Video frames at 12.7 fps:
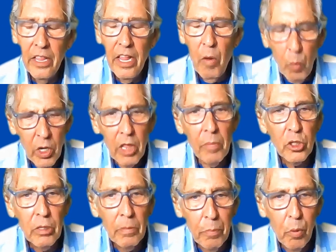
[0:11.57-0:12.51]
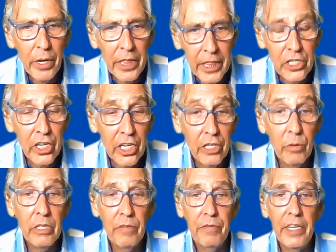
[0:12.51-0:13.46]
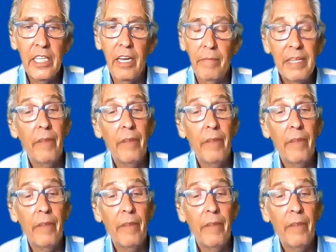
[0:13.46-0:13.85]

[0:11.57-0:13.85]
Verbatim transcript: one of the most important things you can do is feed them.